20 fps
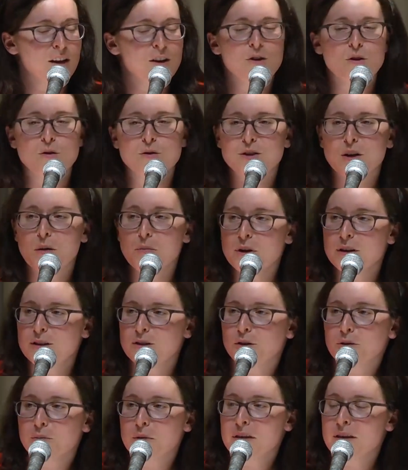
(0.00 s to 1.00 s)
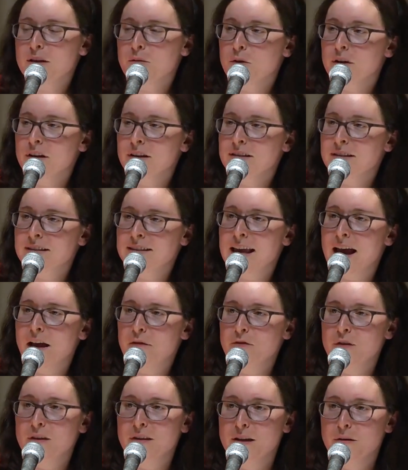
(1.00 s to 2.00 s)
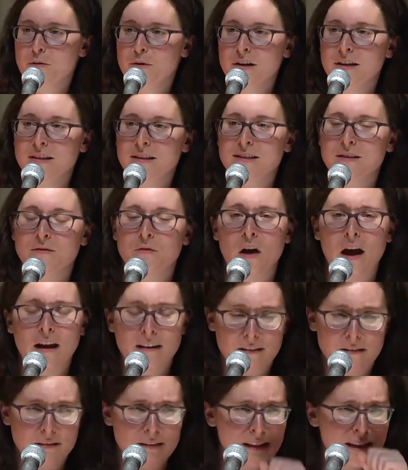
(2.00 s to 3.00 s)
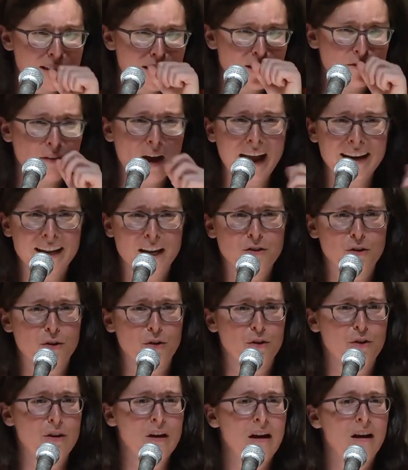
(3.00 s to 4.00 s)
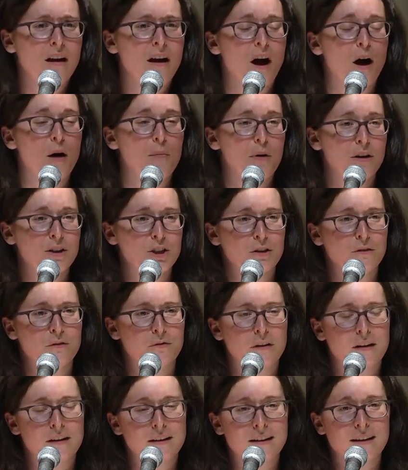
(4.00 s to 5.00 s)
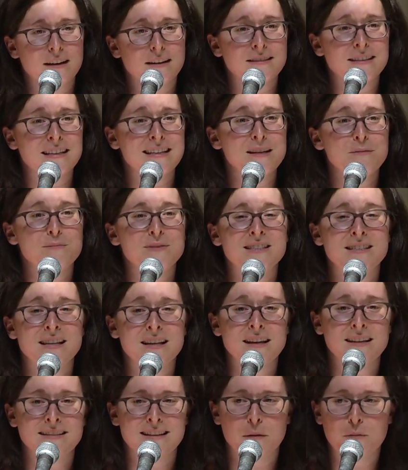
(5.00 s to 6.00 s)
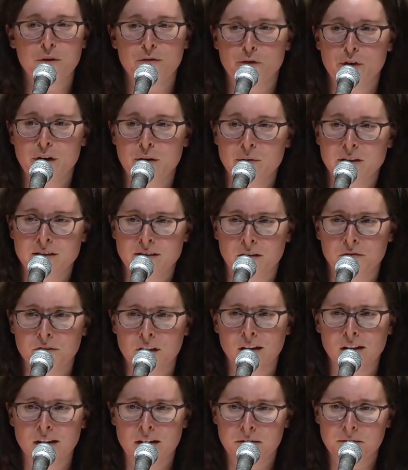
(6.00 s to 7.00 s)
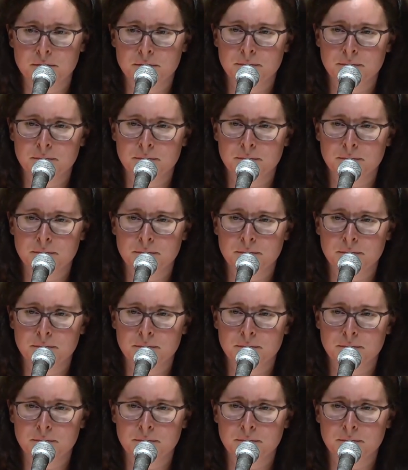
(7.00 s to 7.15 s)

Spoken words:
You know, somebody told me they were in Safed, they were in Tzfat, and heard a bunch of Hasidim singing Debbie Friedman's Havdalah.